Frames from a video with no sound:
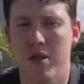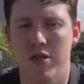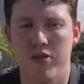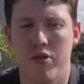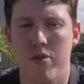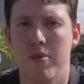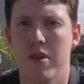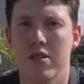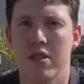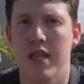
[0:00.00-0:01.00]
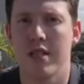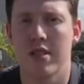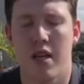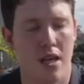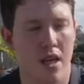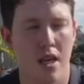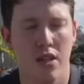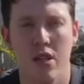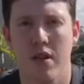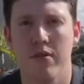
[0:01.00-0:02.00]
it from a person that's
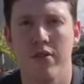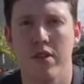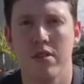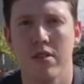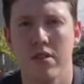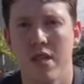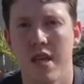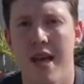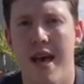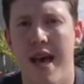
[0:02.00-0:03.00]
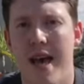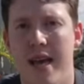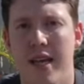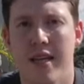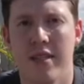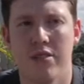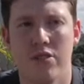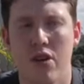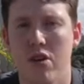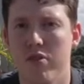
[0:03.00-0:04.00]
unconfident and
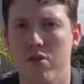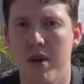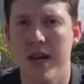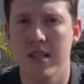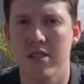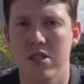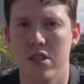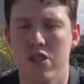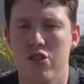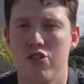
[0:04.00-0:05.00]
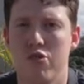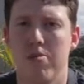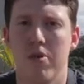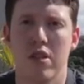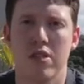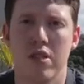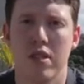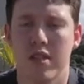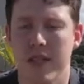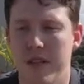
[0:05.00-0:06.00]
overweight to a
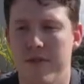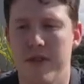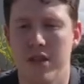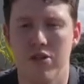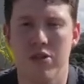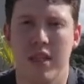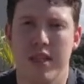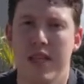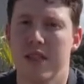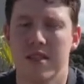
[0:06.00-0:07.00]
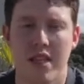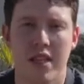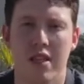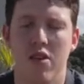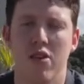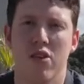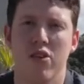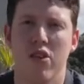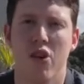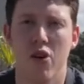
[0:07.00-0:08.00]
person that feels like they can take
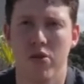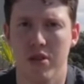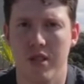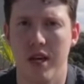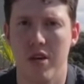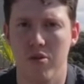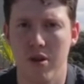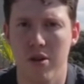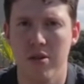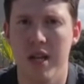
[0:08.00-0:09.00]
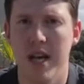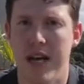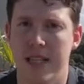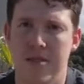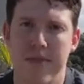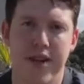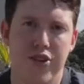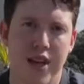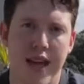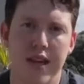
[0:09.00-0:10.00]
on the whole entire world and
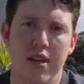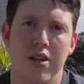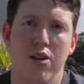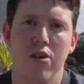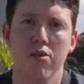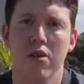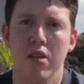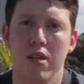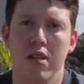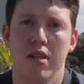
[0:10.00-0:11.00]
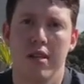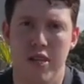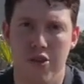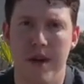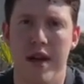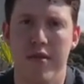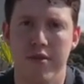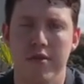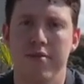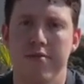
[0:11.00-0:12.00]
smash any goal that you
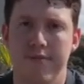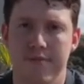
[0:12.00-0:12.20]
have.